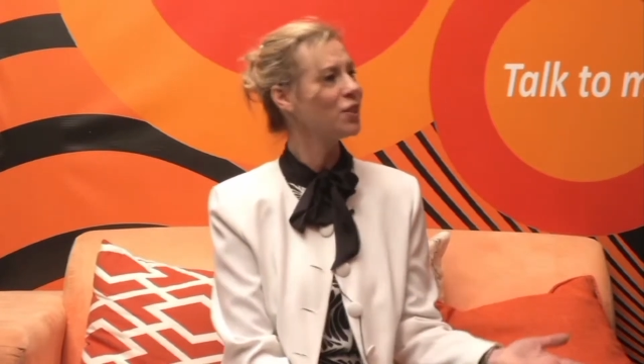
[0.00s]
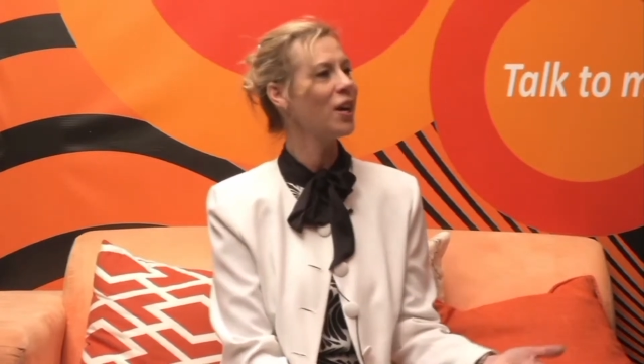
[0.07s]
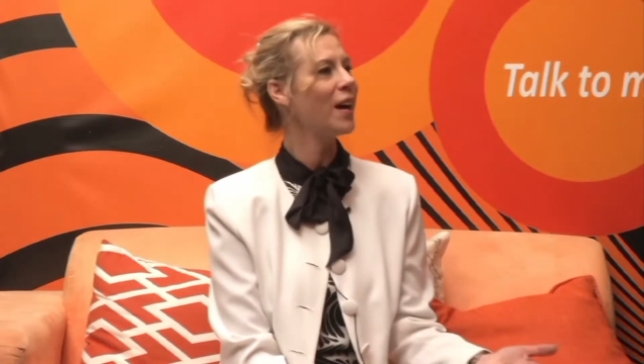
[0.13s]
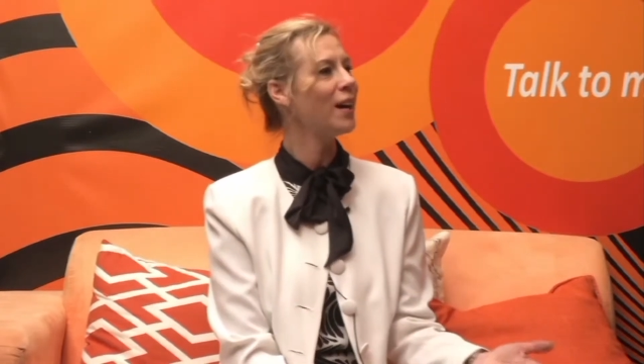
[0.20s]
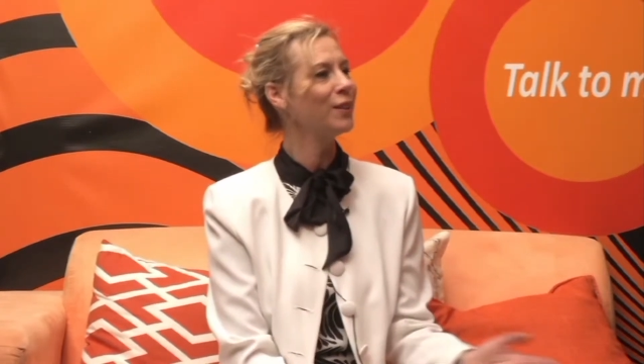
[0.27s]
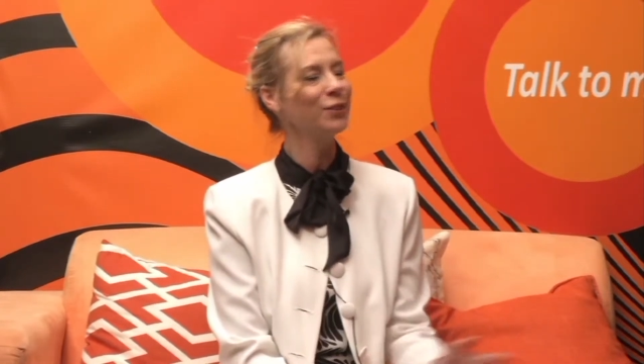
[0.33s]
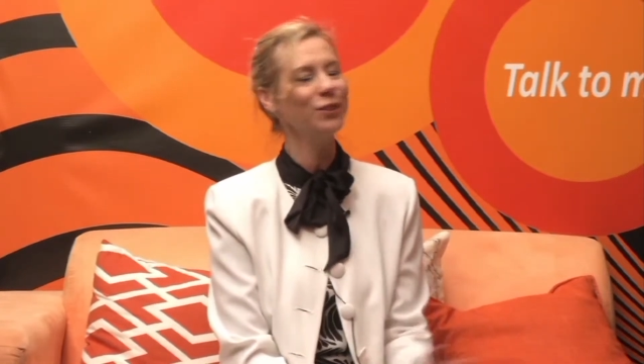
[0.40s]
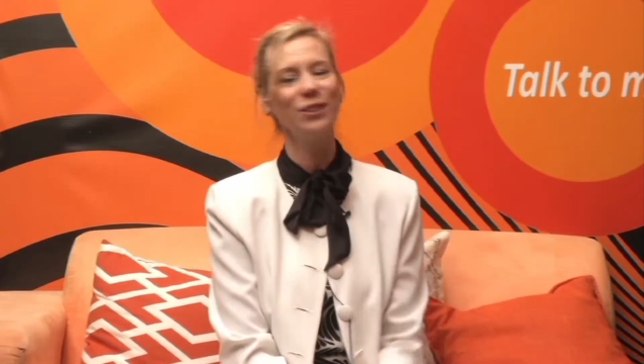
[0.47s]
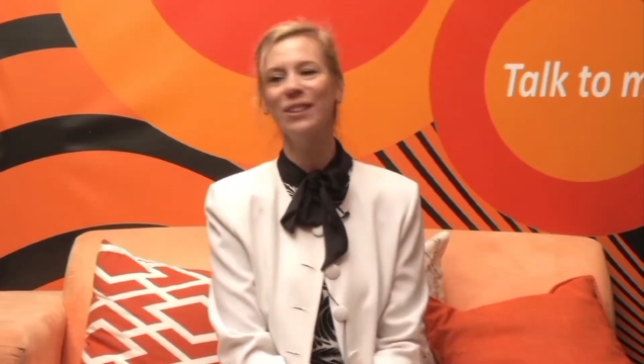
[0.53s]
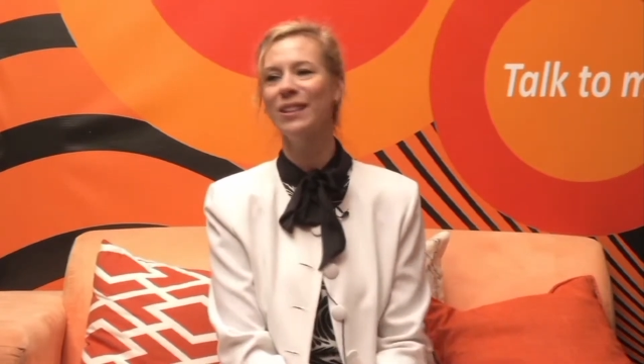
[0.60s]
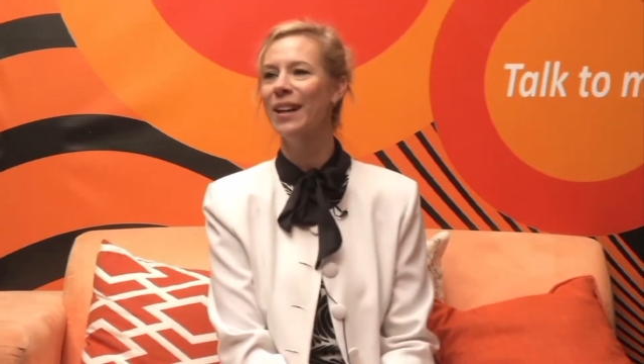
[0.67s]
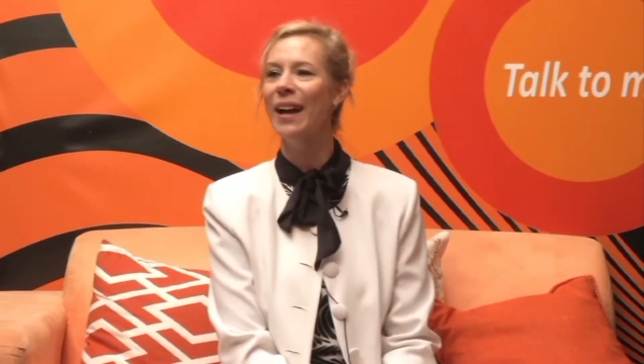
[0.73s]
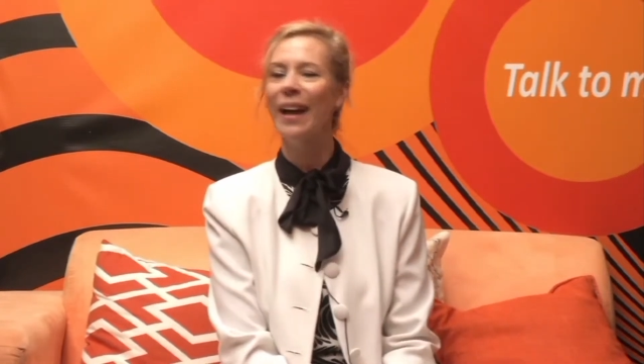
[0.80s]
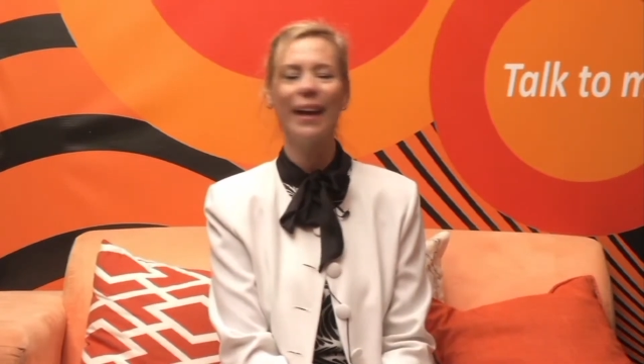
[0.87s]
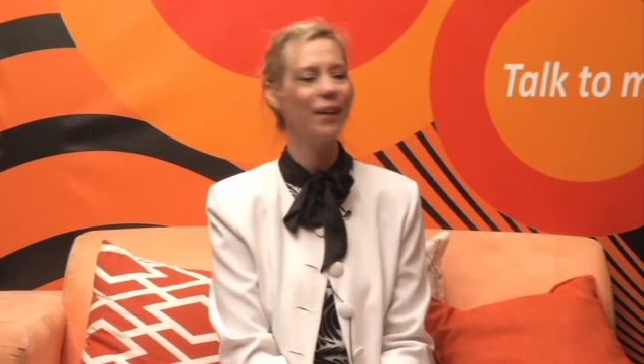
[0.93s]
childhood
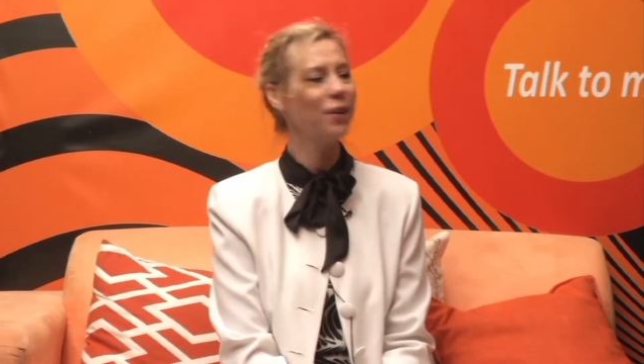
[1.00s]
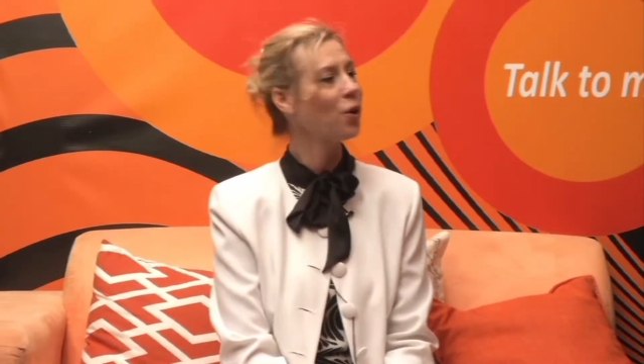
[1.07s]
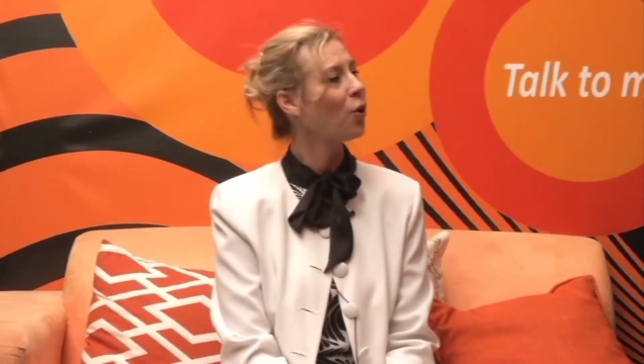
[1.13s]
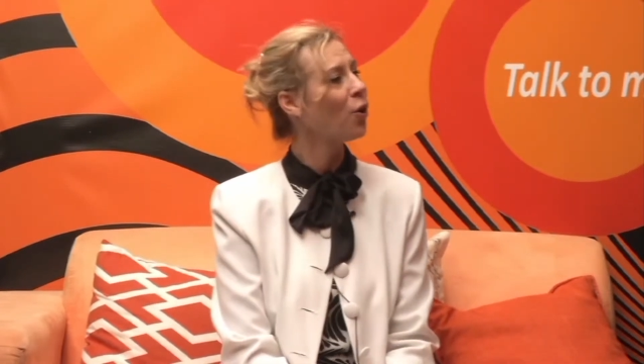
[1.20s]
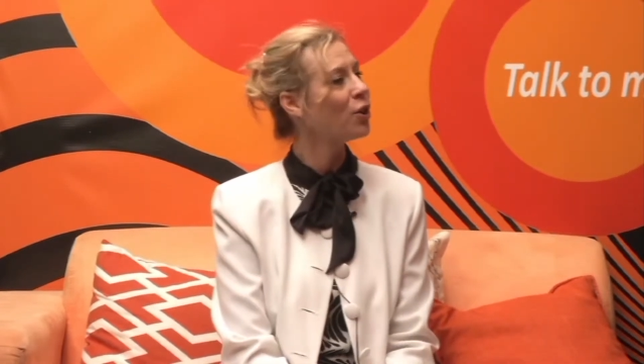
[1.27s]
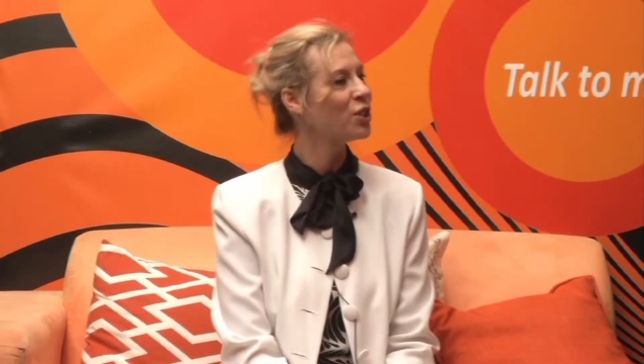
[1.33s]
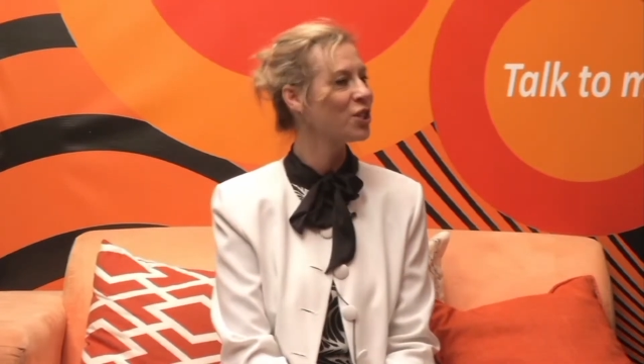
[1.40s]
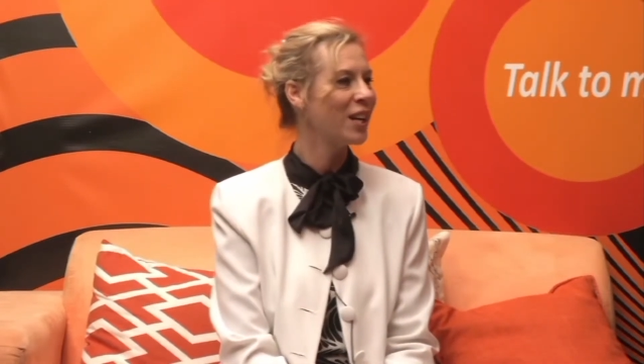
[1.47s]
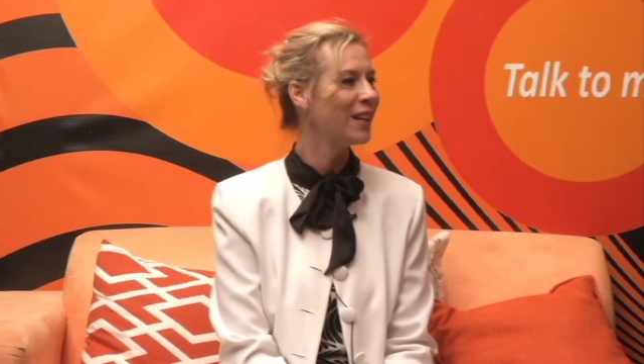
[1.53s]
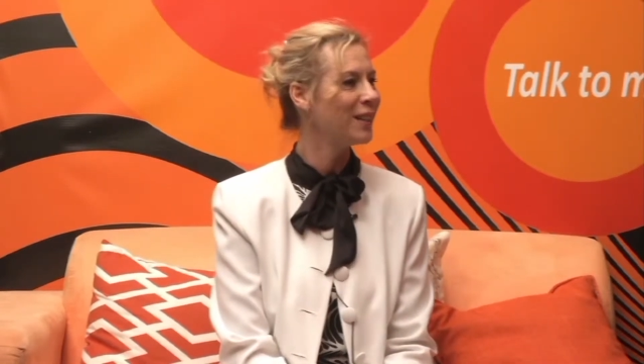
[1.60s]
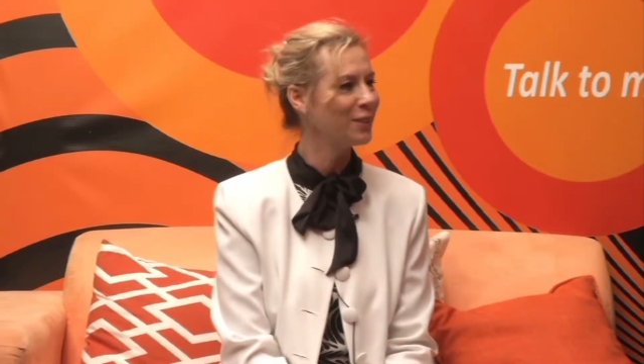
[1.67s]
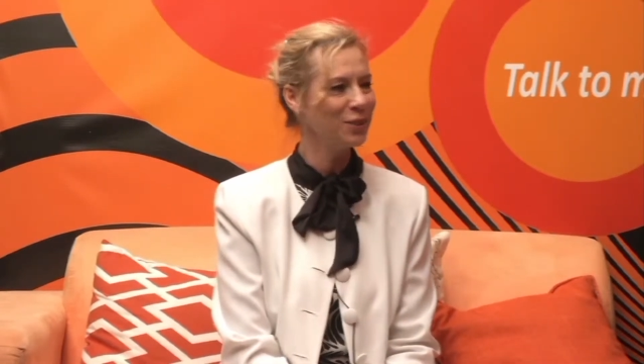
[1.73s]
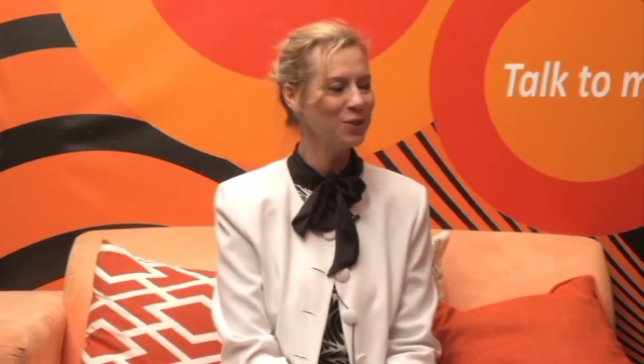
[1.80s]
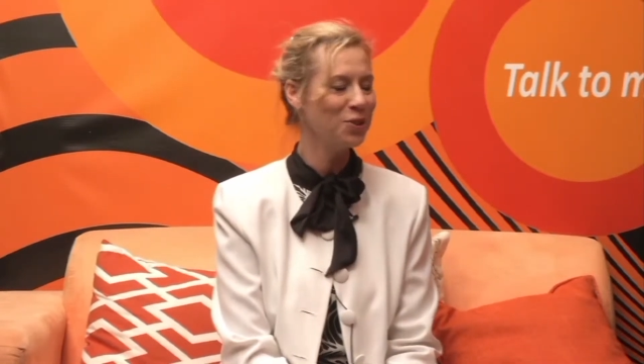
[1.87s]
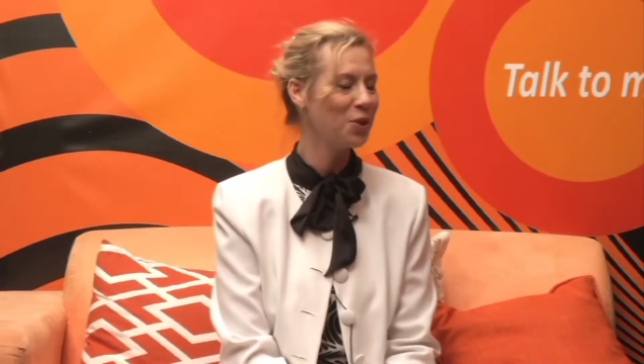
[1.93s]
and I had a hard
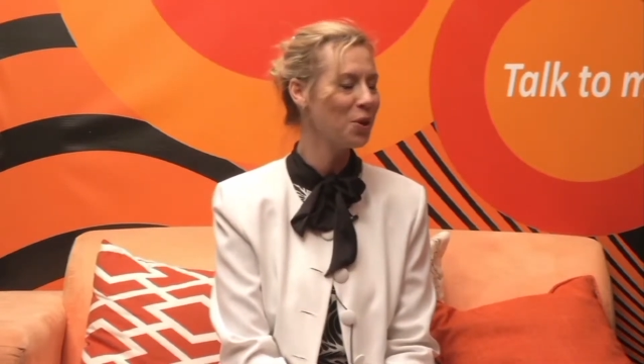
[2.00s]
childhood.